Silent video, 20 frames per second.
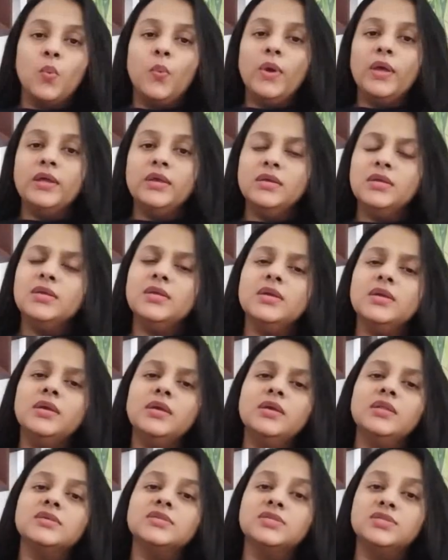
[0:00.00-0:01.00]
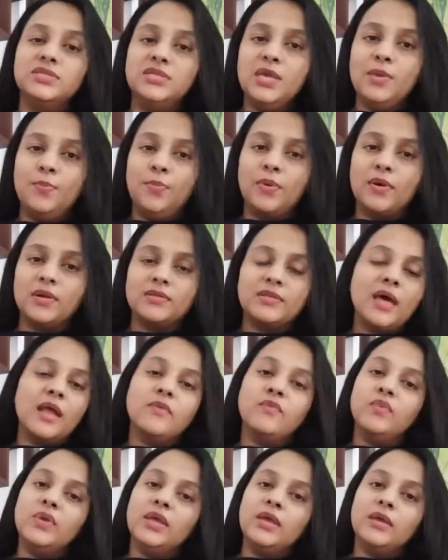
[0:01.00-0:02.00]
it is deeper
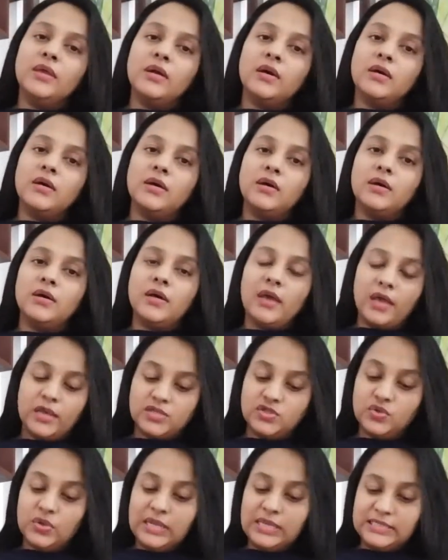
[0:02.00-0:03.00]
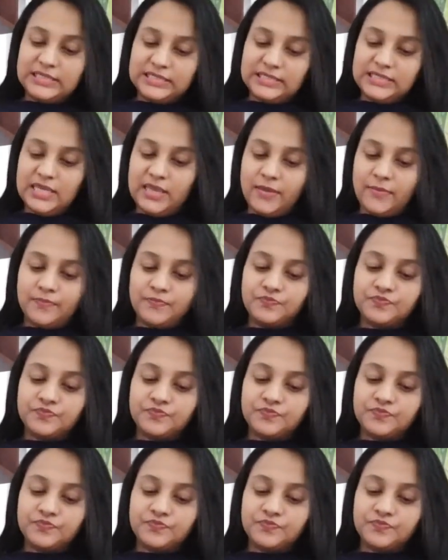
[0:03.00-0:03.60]
than we uh, actually see